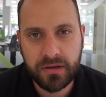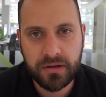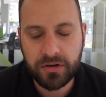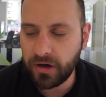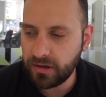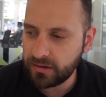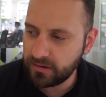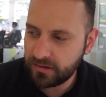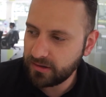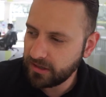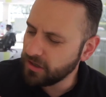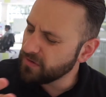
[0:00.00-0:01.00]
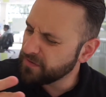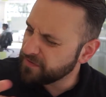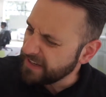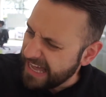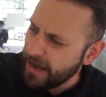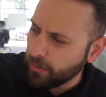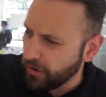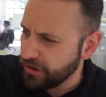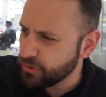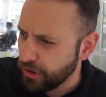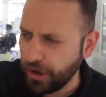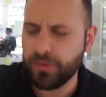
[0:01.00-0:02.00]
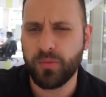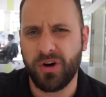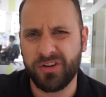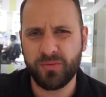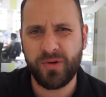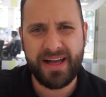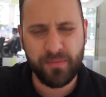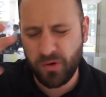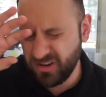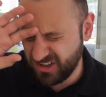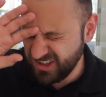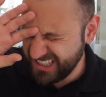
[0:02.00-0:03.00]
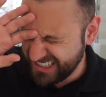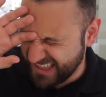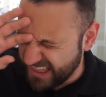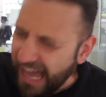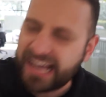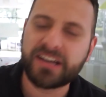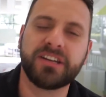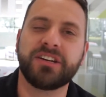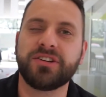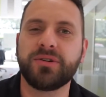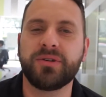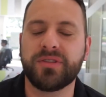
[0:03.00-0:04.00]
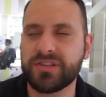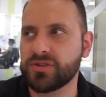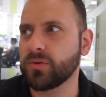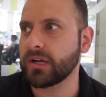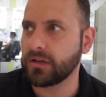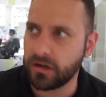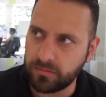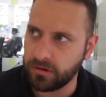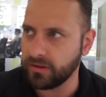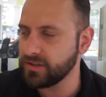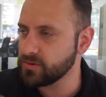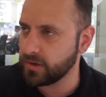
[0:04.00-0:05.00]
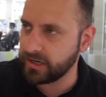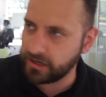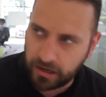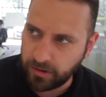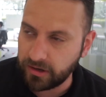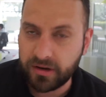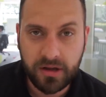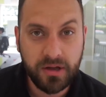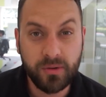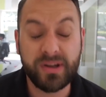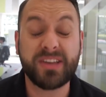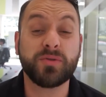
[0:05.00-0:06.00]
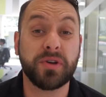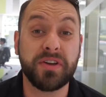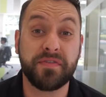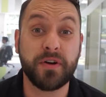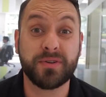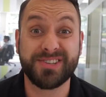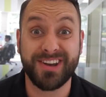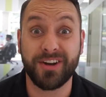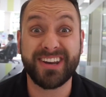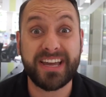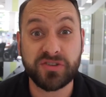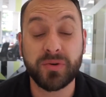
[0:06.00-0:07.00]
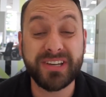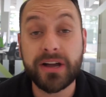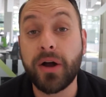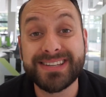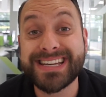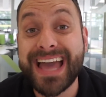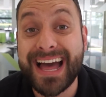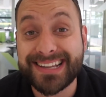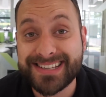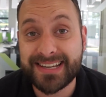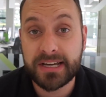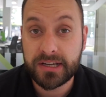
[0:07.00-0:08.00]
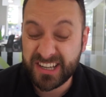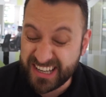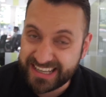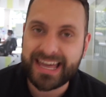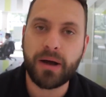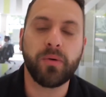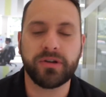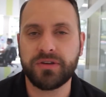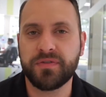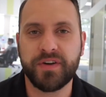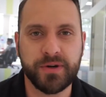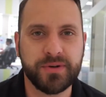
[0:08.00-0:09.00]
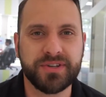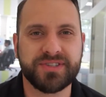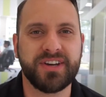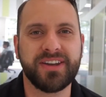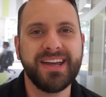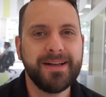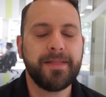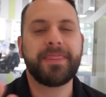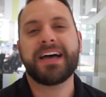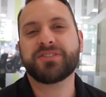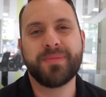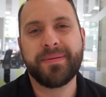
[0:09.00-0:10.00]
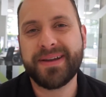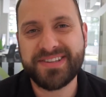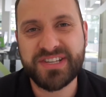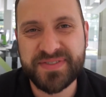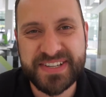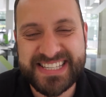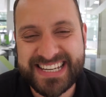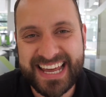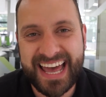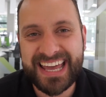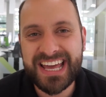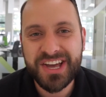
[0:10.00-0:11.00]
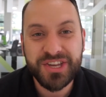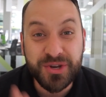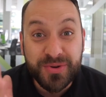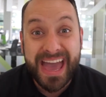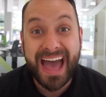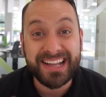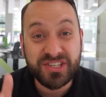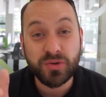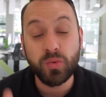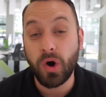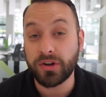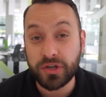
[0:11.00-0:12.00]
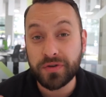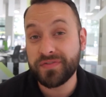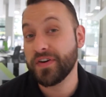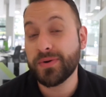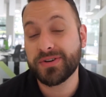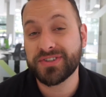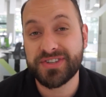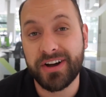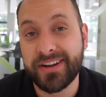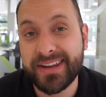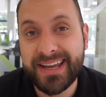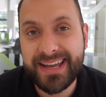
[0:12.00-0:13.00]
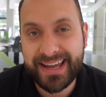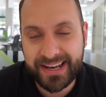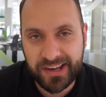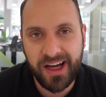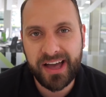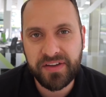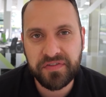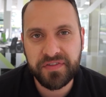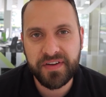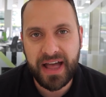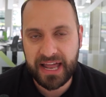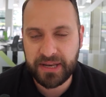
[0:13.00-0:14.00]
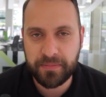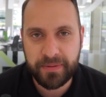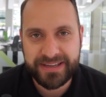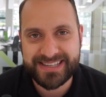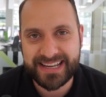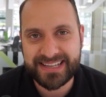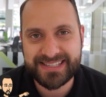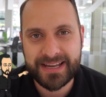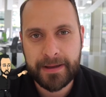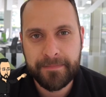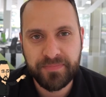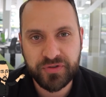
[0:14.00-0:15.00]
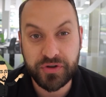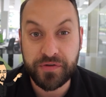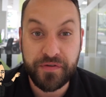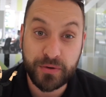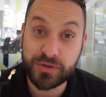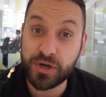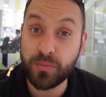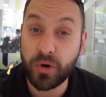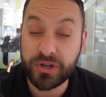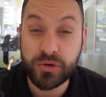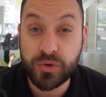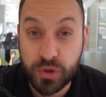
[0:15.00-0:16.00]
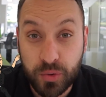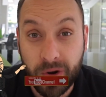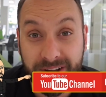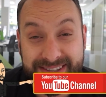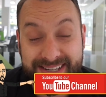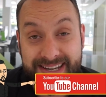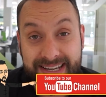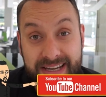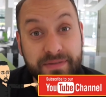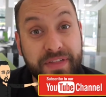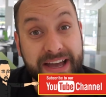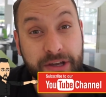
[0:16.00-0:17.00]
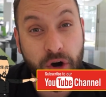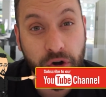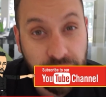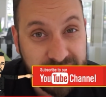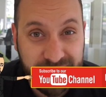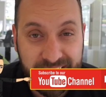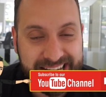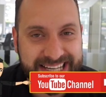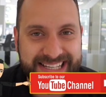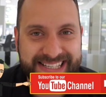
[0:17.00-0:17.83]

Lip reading: Not, you can forget what you don't want. What good is that going to do you? This is what I don't want. This is what I don't want. Well, guess what you're focusing on, and guess what you're going to get? You're going to get what you focus on. And that's my message for today. You get what you focus on in life and in business. So focus on what you do want. Give that your undivided